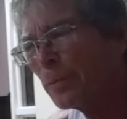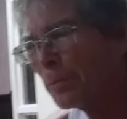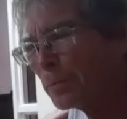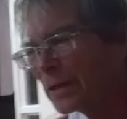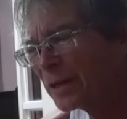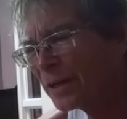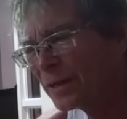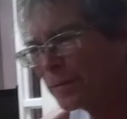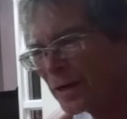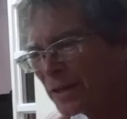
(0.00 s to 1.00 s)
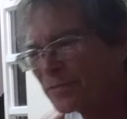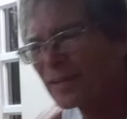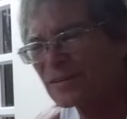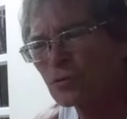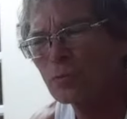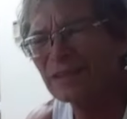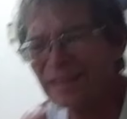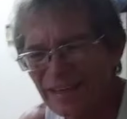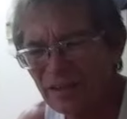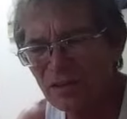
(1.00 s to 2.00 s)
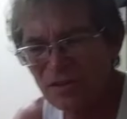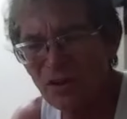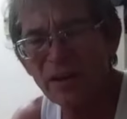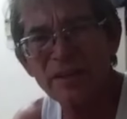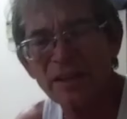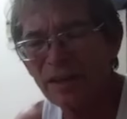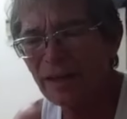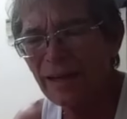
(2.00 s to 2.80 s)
but honey, that's a ridiculous idea.